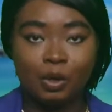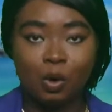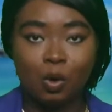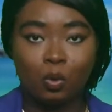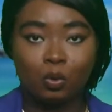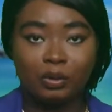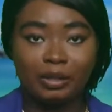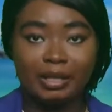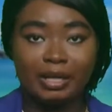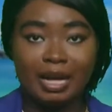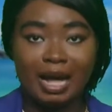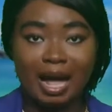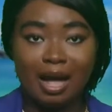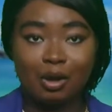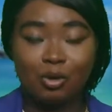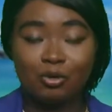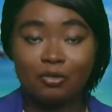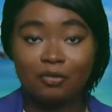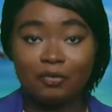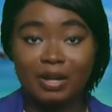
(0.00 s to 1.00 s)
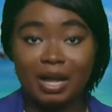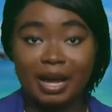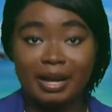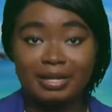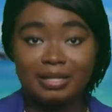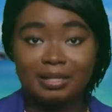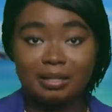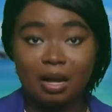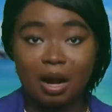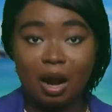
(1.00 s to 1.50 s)
Only cargo
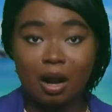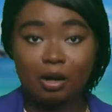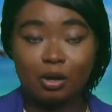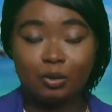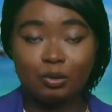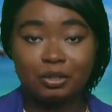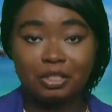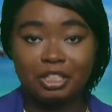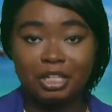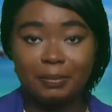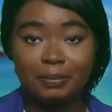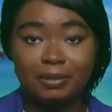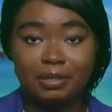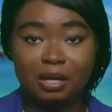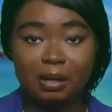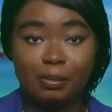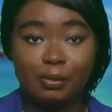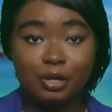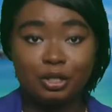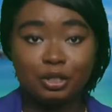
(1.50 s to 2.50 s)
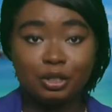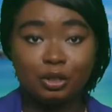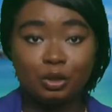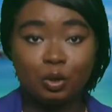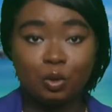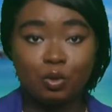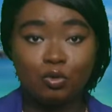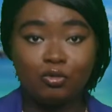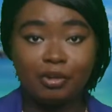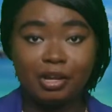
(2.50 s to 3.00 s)
flights, cargo ships, commercial
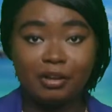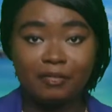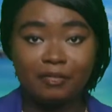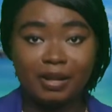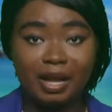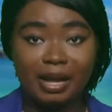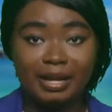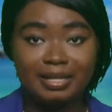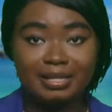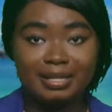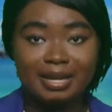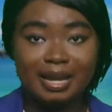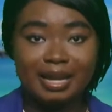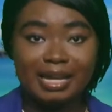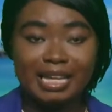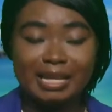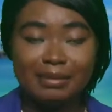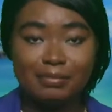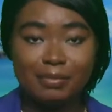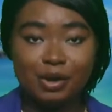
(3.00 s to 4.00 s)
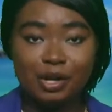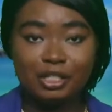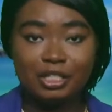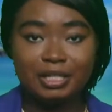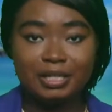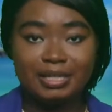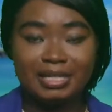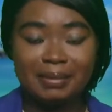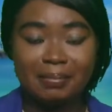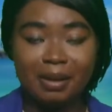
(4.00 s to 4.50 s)
courier flights,
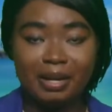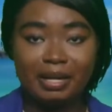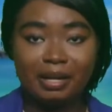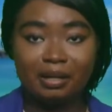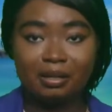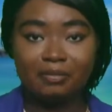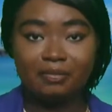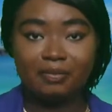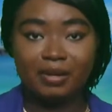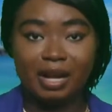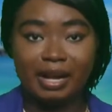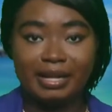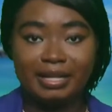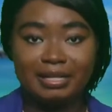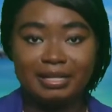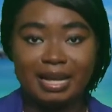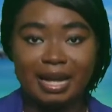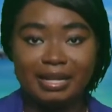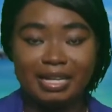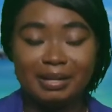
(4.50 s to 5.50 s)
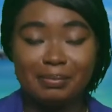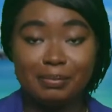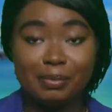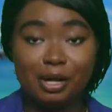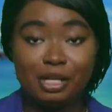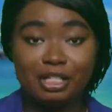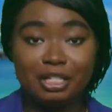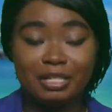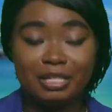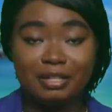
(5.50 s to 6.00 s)
emergency medical flights, and
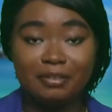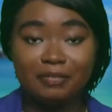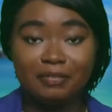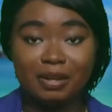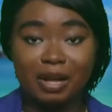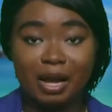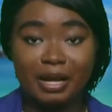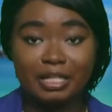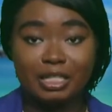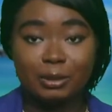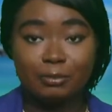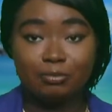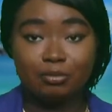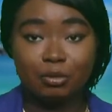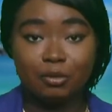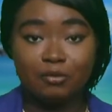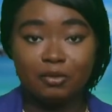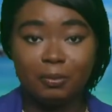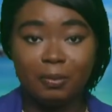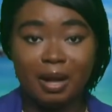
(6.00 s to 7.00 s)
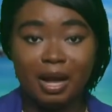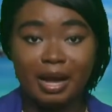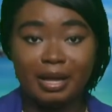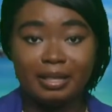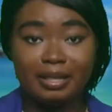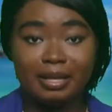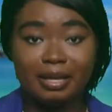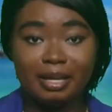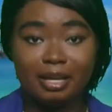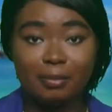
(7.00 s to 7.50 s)
emergency flights approved by
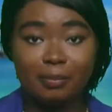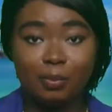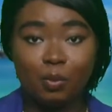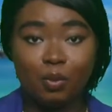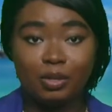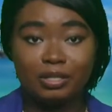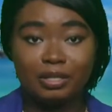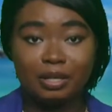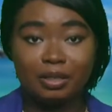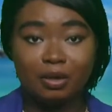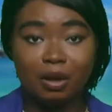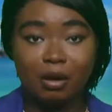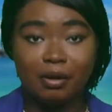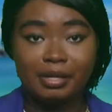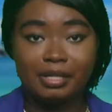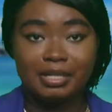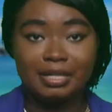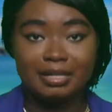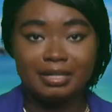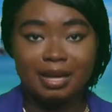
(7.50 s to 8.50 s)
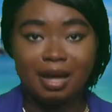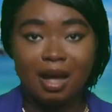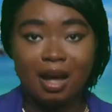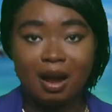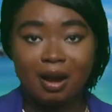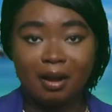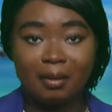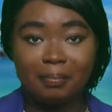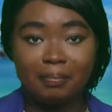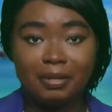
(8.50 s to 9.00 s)
the airport authorities
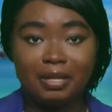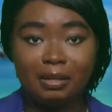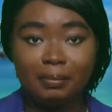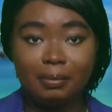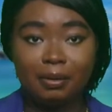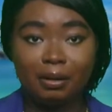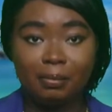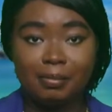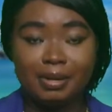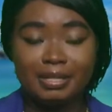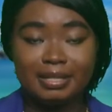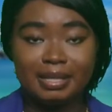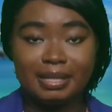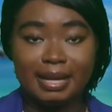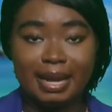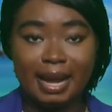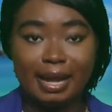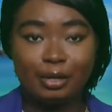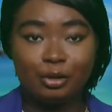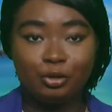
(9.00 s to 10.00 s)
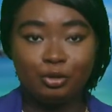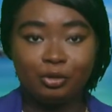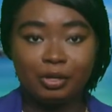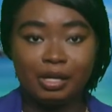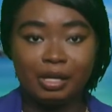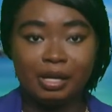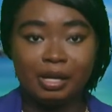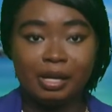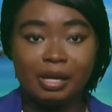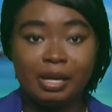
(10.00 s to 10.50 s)
are being permitted
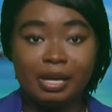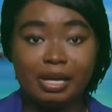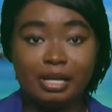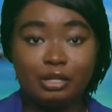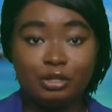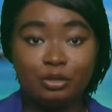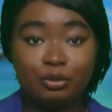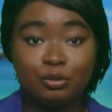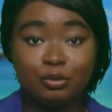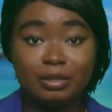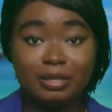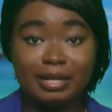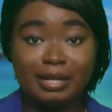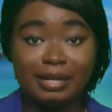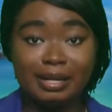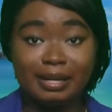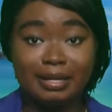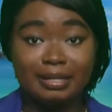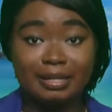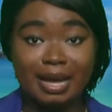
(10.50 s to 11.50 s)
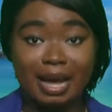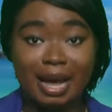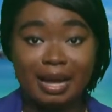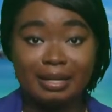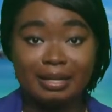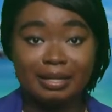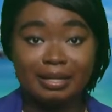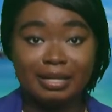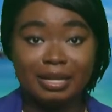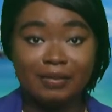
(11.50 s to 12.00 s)
entry into St. Kitts
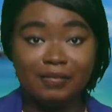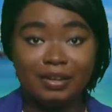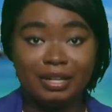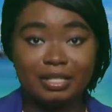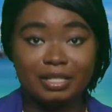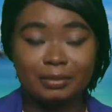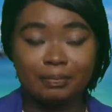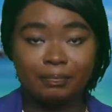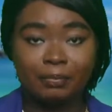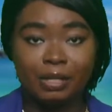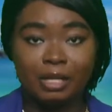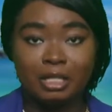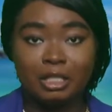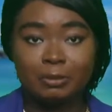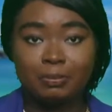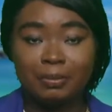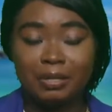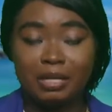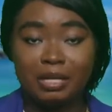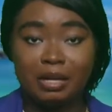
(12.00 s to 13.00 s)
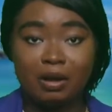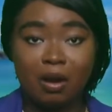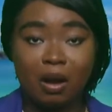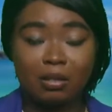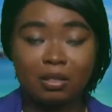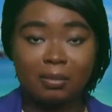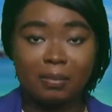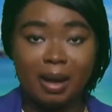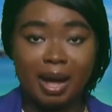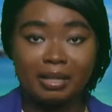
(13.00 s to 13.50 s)
and Nevis. Speaking
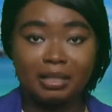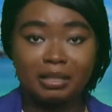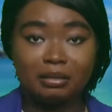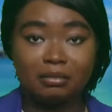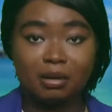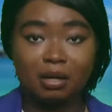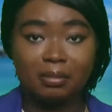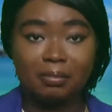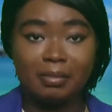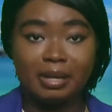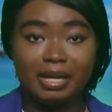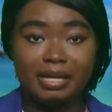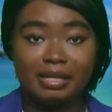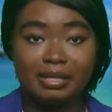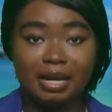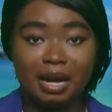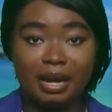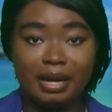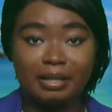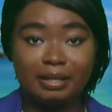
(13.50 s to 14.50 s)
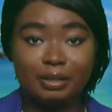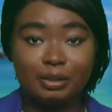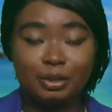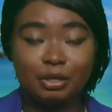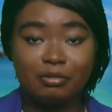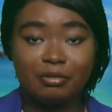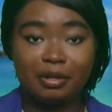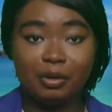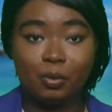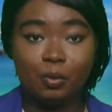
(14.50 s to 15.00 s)
on the matter on May 9th
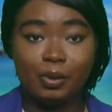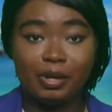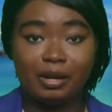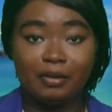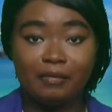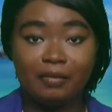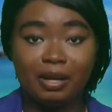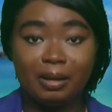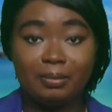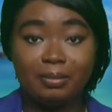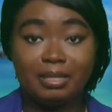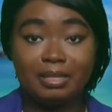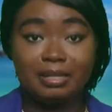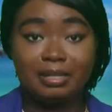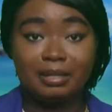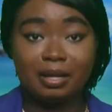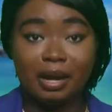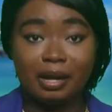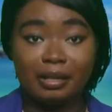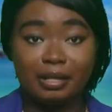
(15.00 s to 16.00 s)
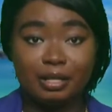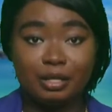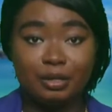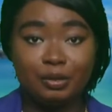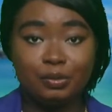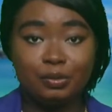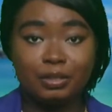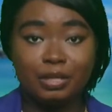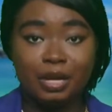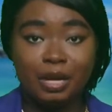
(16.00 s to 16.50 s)
during WinFM's Inside the
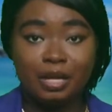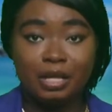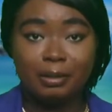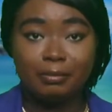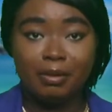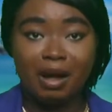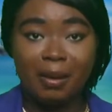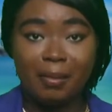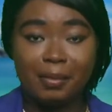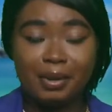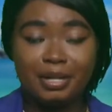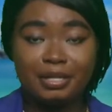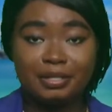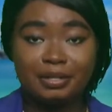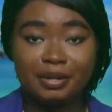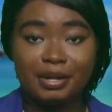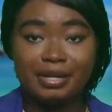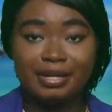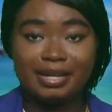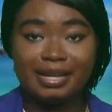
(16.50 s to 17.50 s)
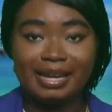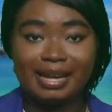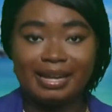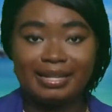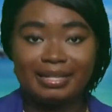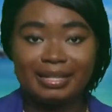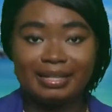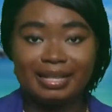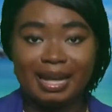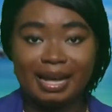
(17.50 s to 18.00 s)
News, the Prime Minister
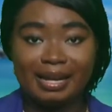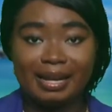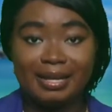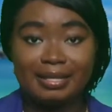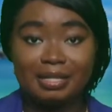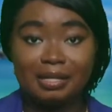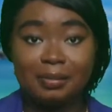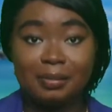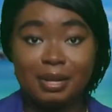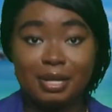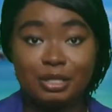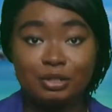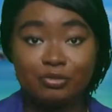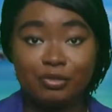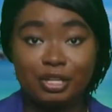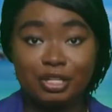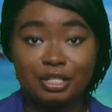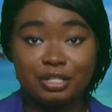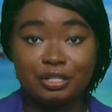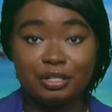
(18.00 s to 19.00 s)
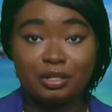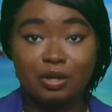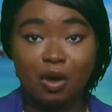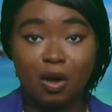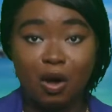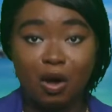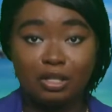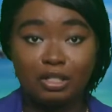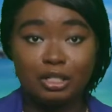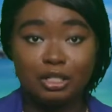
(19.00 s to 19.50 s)
indicated that his administration's
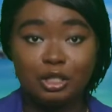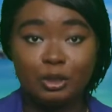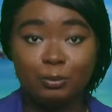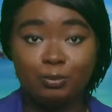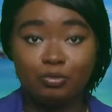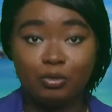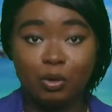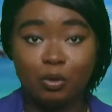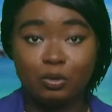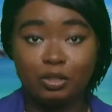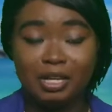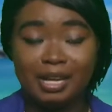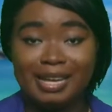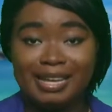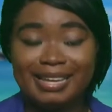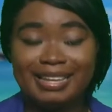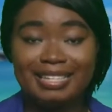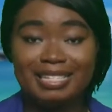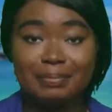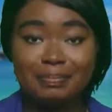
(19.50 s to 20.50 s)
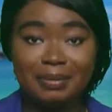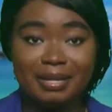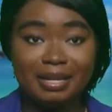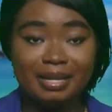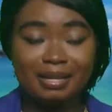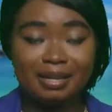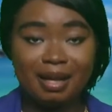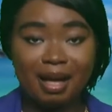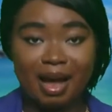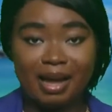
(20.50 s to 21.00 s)
cautious approach is
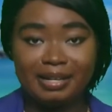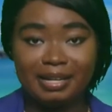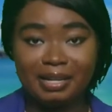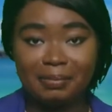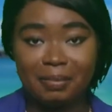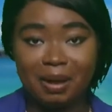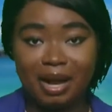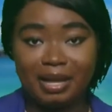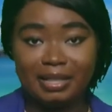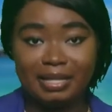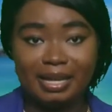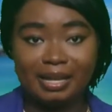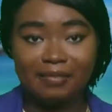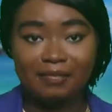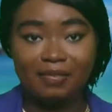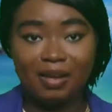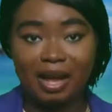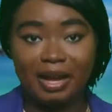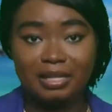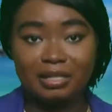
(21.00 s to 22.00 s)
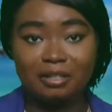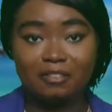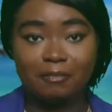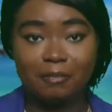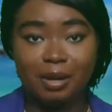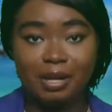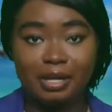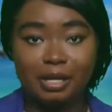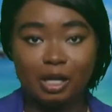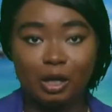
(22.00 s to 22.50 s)
being guided by the advice of
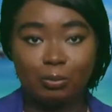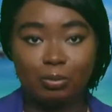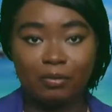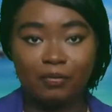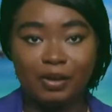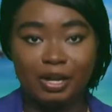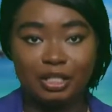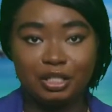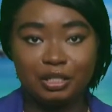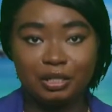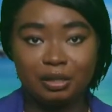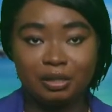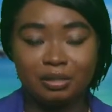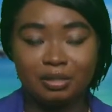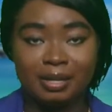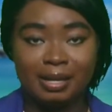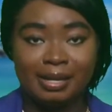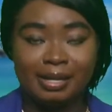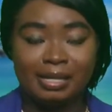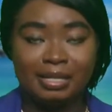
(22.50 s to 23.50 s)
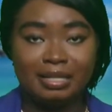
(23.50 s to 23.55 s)
medical professionals.